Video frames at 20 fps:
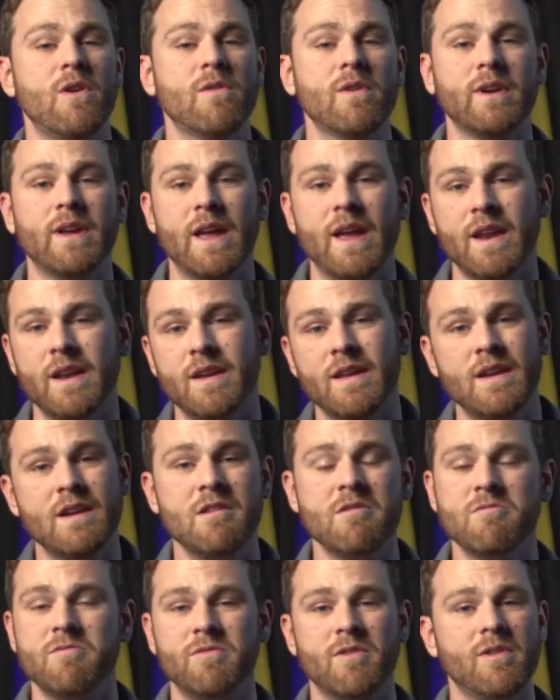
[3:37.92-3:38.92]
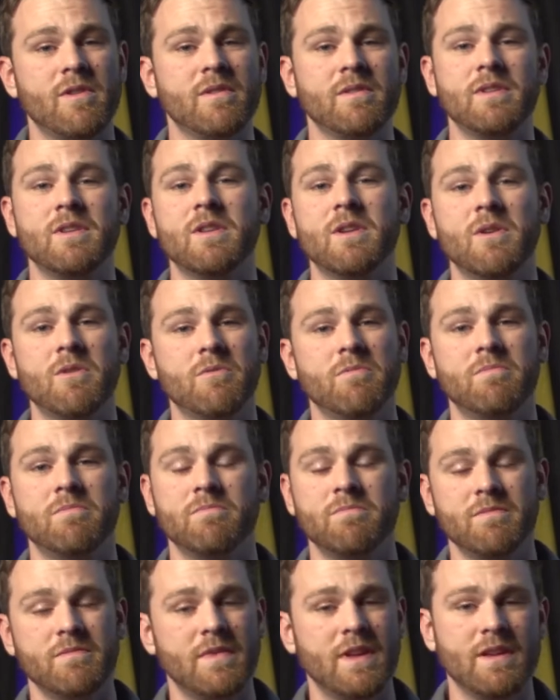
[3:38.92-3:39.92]
over again for, you know,
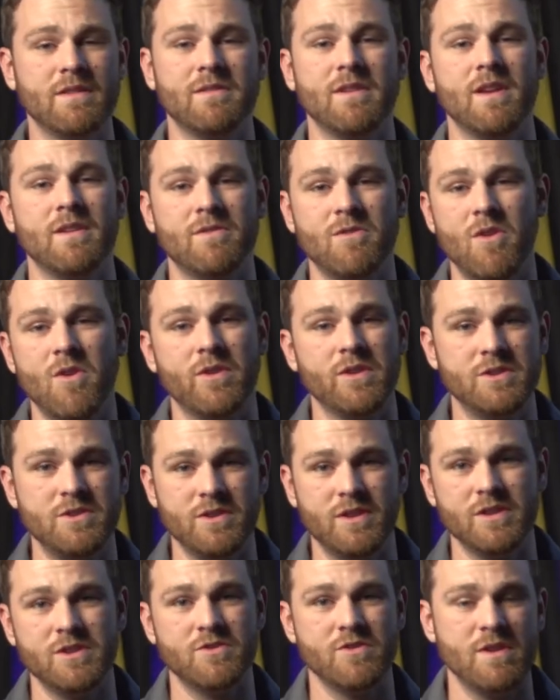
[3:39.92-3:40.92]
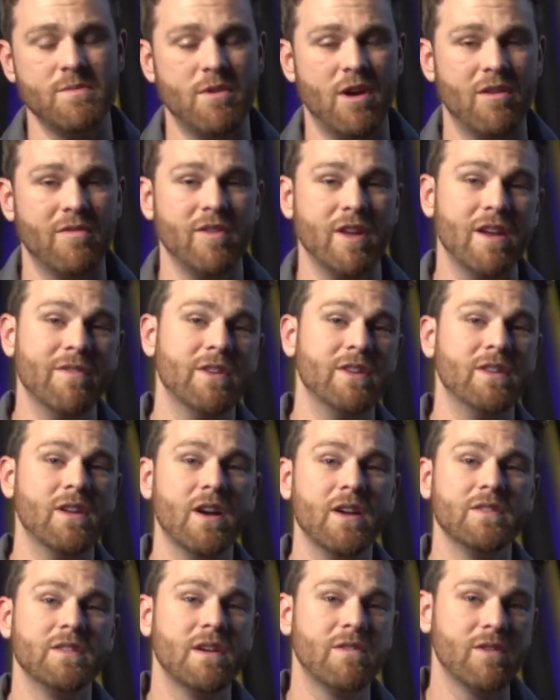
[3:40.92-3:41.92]
as, as long as you can dream of. If it
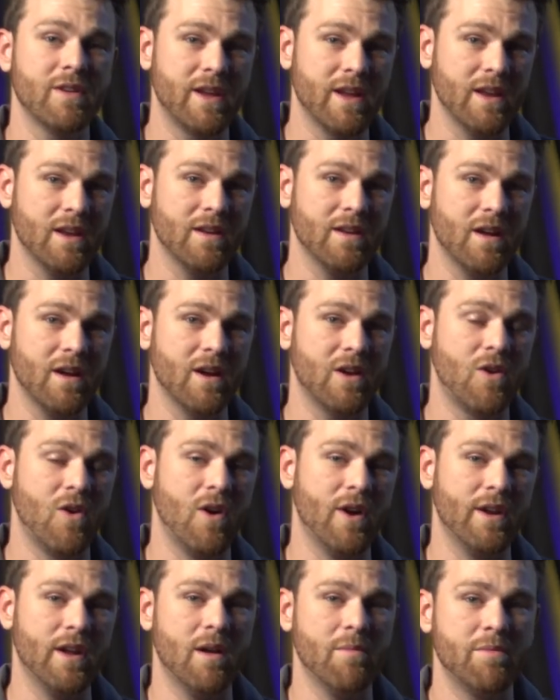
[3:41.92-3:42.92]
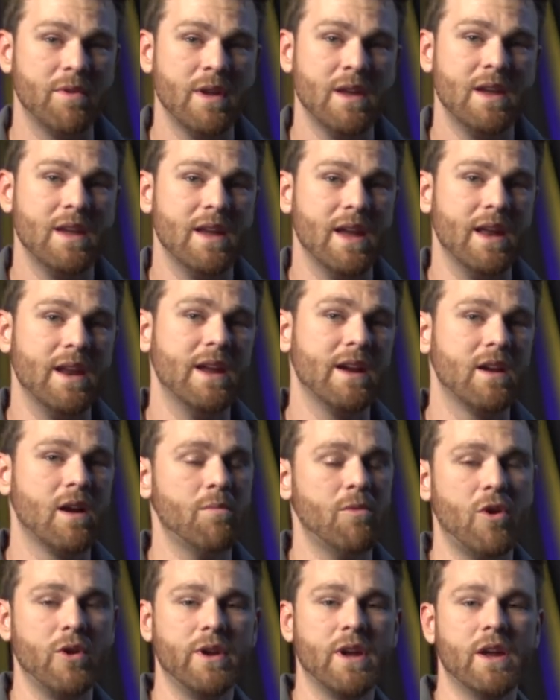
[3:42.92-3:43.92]
does ever get uh, caught up and
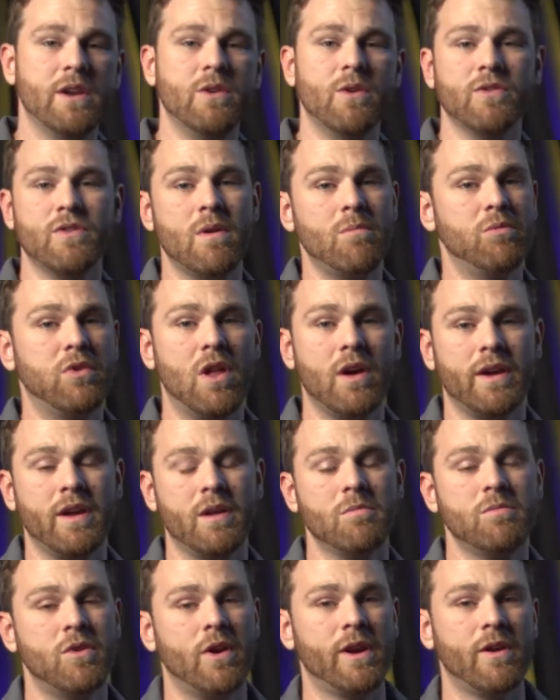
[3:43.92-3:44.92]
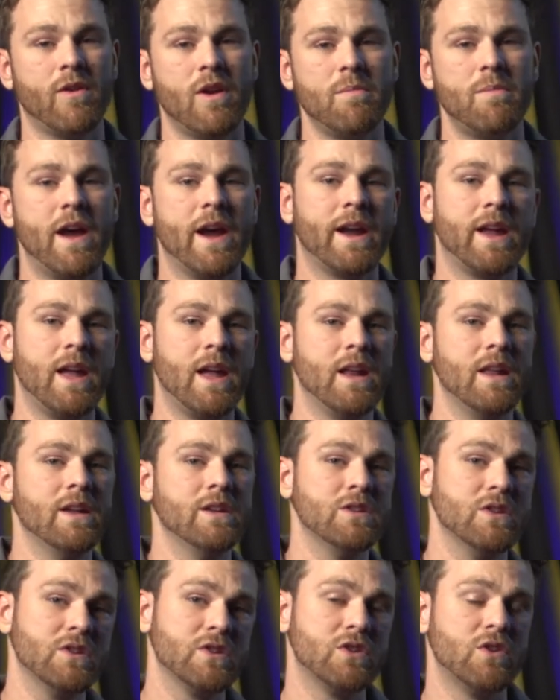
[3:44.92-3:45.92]
hiccup, all you gotta do is unplug it, plug it right back in, and
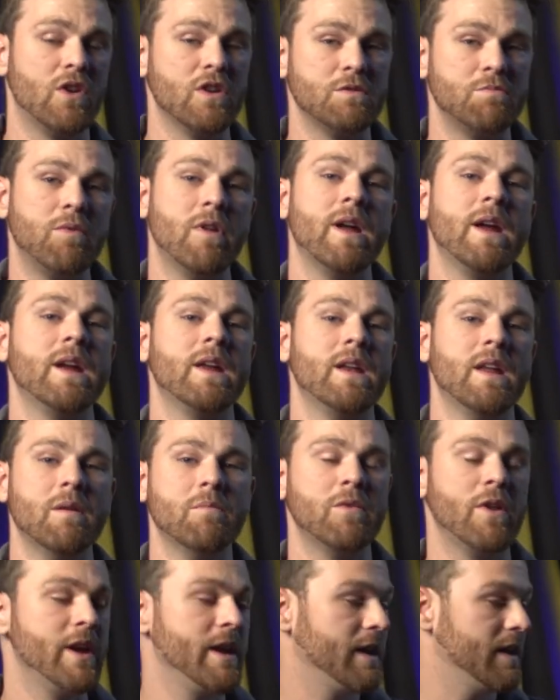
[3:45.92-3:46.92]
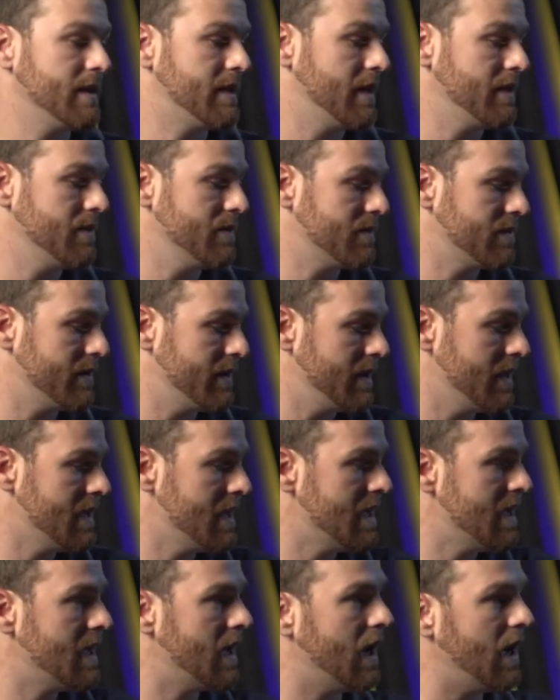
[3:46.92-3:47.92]
it just starts playing and playing continuously.
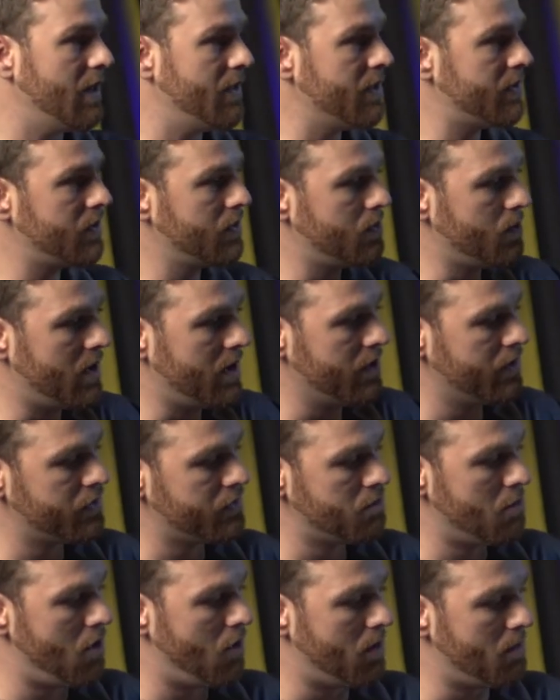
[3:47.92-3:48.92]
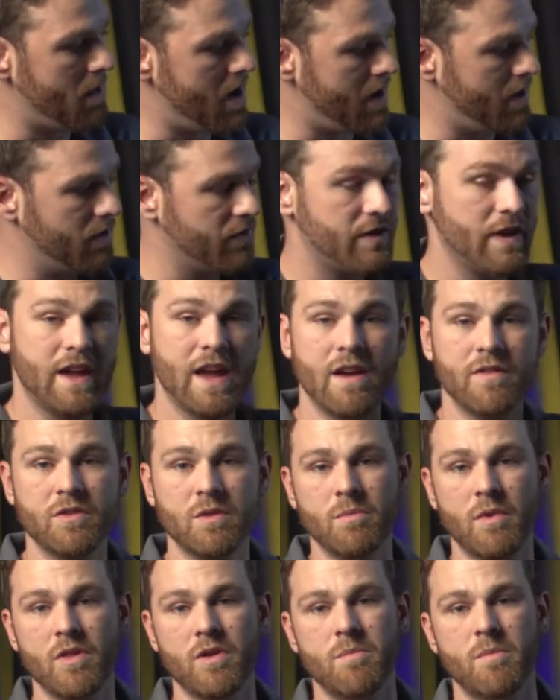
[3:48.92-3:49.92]
Uh, this is one of the smaller models. They have
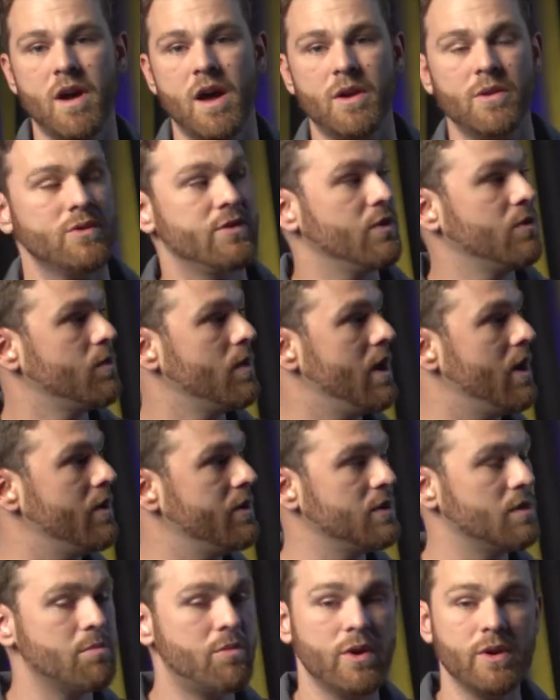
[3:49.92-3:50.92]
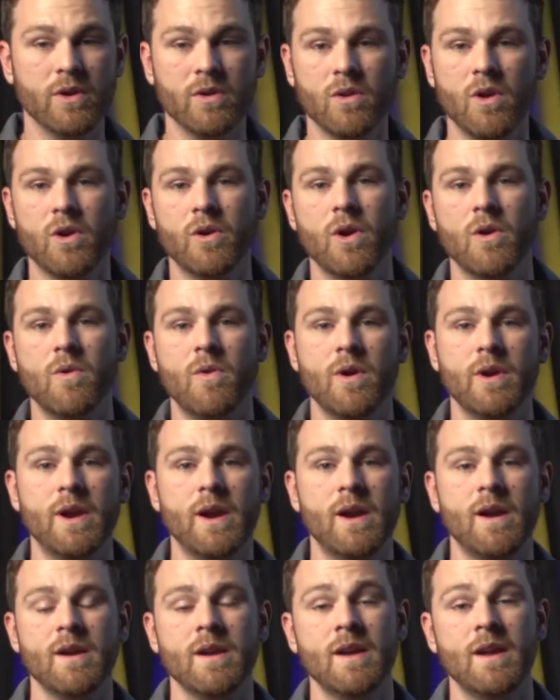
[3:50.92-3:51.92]
some other models as well. You can put your logo on
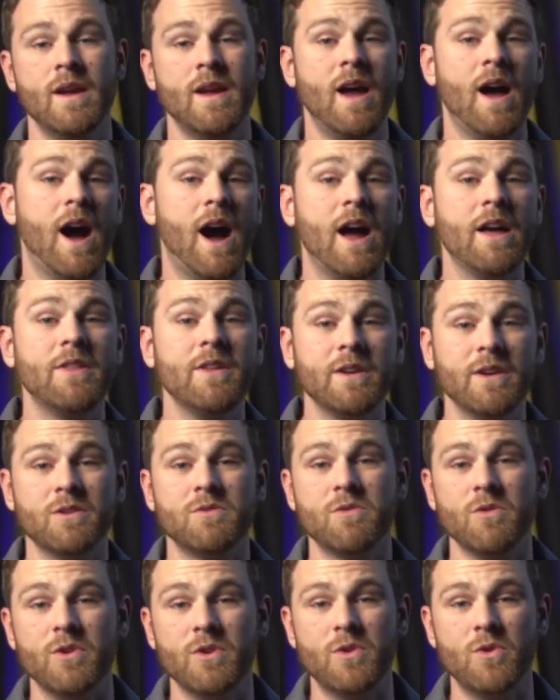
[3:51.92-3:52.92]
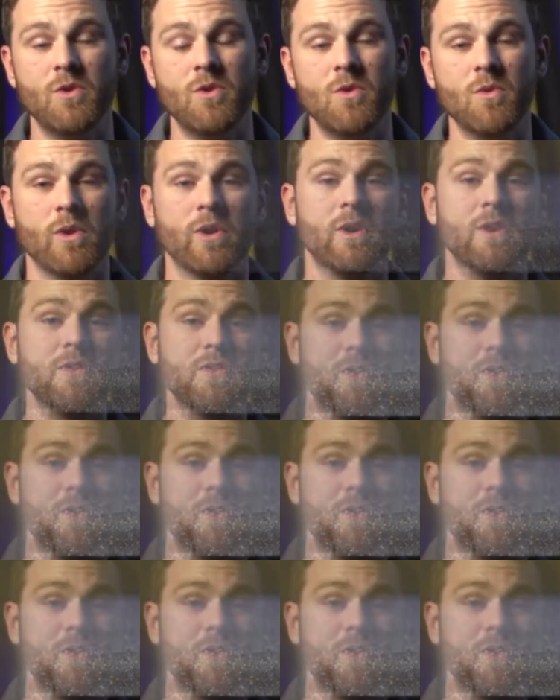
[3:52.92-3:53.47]
there. I think it's really cool. We're gonna